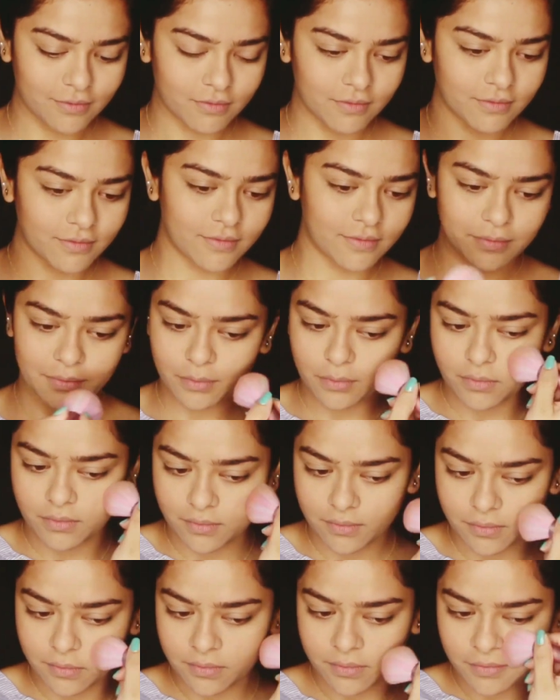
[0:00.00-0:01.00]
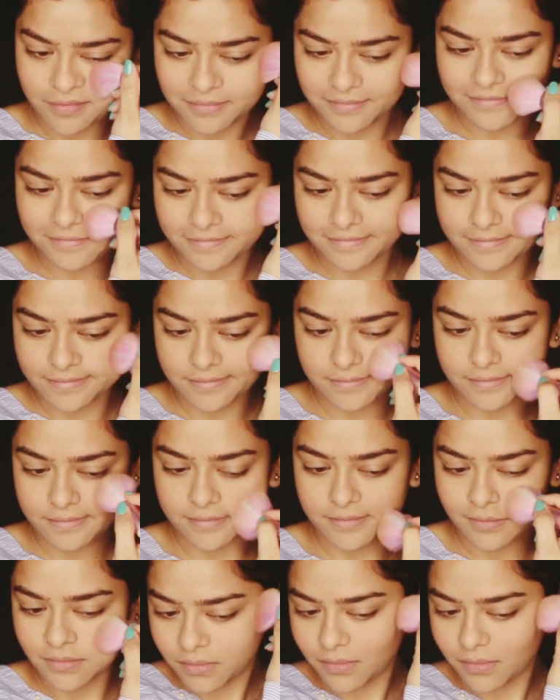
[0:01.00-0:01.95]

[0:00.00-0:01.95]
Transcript: (silence)